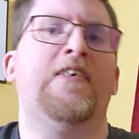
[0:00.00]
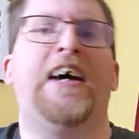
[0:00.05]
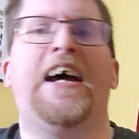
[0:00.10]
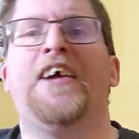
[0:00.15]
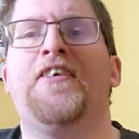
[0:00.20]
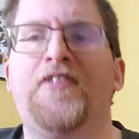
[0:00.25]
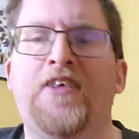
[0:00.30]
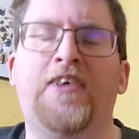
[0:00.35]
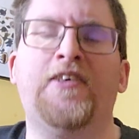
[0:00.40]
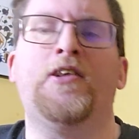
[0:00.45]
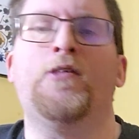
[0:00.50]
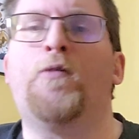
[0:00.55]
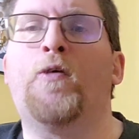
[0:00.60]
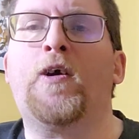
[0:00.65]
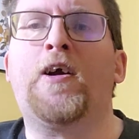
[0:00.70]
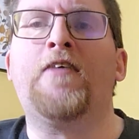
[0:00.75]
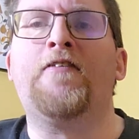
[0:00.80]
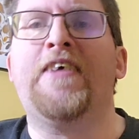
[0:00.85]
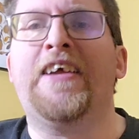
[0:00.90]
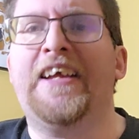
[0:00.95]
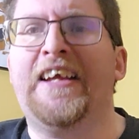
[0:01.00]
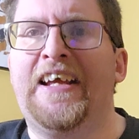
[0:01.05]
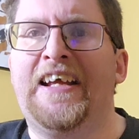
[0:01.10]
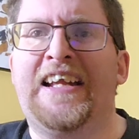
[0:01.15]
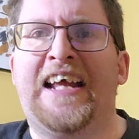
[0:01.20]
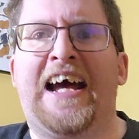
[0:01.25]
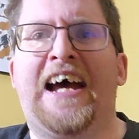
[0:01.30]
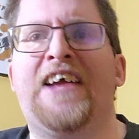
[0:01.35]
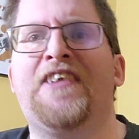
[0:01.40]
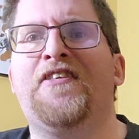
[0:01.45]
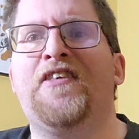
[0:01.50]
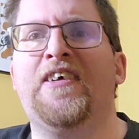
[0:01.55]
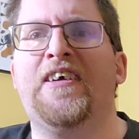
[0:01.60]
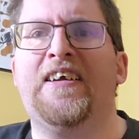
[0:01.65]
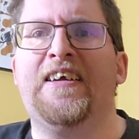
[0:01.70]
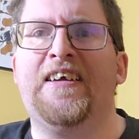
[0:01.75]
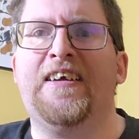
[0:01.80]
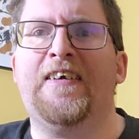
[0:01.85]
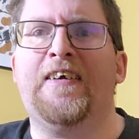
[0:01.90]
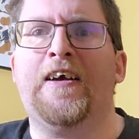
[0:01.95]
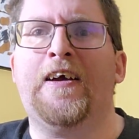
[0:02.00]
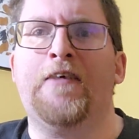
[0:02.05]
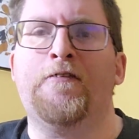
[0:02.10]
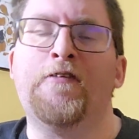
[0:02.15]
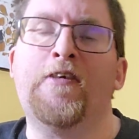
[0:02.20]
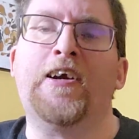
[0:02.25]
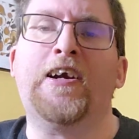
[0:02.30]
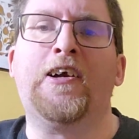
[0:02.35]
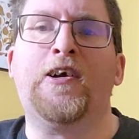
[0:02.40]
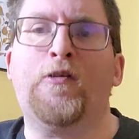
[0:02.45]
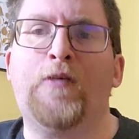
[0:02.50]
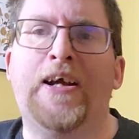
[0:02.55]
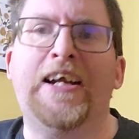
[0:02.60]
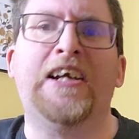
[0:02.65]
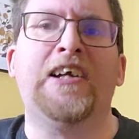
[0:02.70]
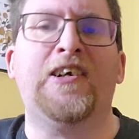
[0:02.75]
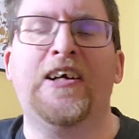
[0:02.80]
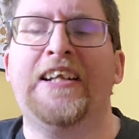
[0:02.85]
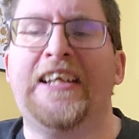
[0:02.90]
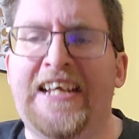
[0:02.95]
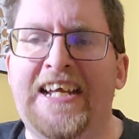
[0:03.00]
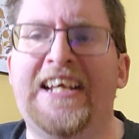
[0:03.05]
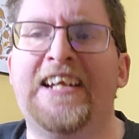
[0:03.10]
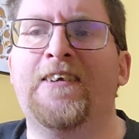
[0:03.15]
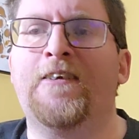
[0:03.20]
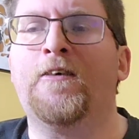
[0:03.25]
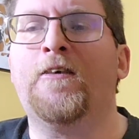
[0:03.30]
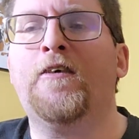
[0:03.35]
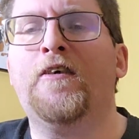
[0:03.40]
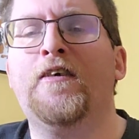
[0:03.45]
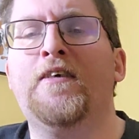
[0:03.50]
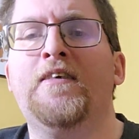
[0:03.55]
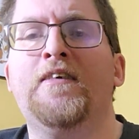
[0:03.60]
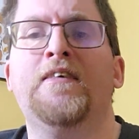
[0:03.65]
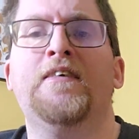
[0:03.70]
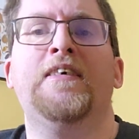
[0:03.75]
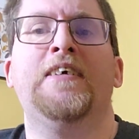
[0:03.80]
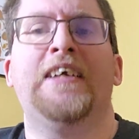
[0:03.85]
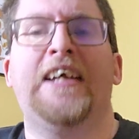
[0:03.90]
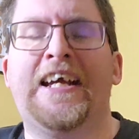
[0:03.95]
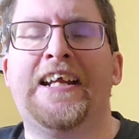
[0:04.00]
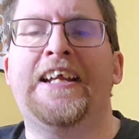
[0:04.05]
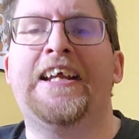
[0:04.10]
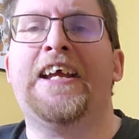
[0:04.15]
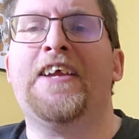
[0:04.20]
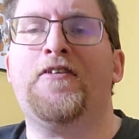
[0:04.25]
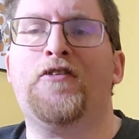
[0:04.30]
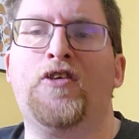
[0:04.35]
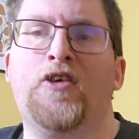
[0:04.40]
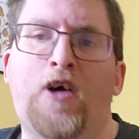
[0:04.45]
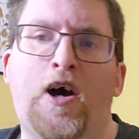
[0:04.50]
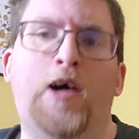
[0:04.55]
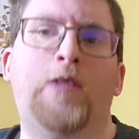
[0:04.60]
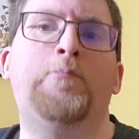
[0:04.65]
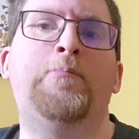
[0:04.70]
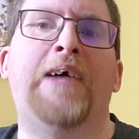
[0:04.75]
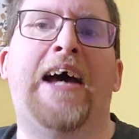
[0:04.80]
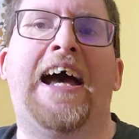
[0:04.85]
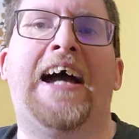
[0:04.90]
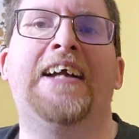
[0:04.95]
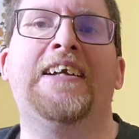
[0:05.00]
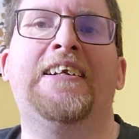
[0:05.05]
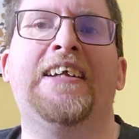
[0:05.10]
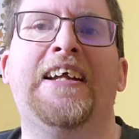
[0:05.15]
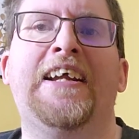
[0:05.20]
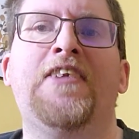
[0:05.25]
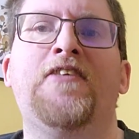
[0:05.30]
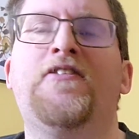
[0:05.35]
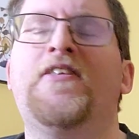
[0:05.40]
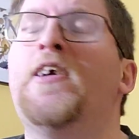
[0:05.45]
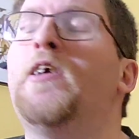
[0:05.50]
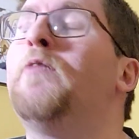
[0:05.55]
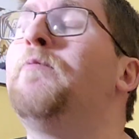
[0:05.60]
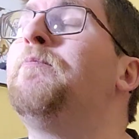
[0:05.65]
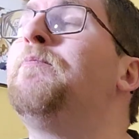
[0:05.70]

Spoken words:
I started to work with it. It has quite a good heater, and it's compact, and it's